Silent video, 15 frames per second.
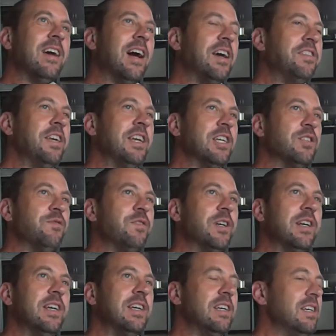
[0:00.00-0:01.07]
I think it's
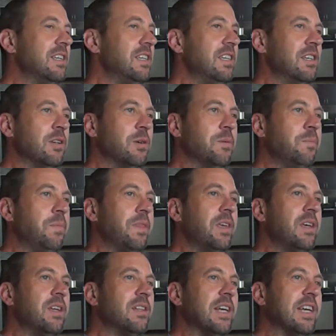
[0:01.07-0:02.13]
very you know
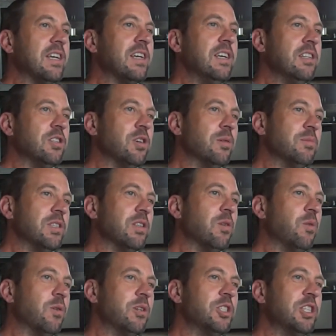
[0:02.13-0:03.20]
like in terms of the
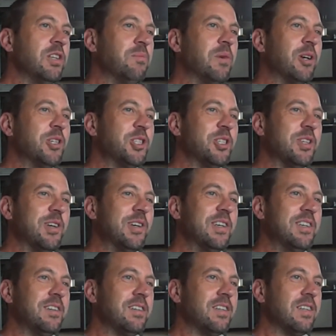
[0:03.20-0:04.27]
origin of martial
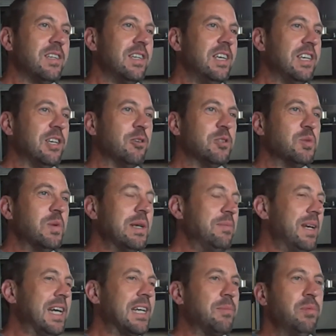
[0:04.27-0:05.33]
art, it goes way
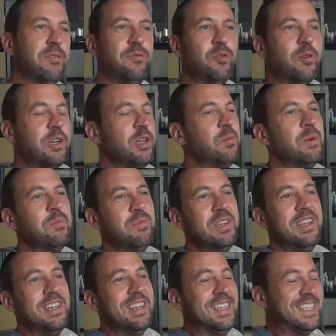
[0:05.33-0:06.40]
back before human
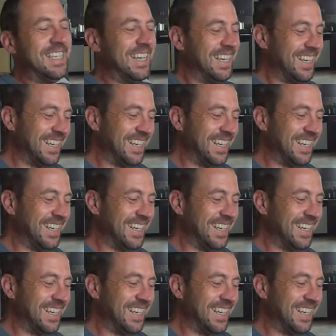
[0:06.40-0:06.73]
beings.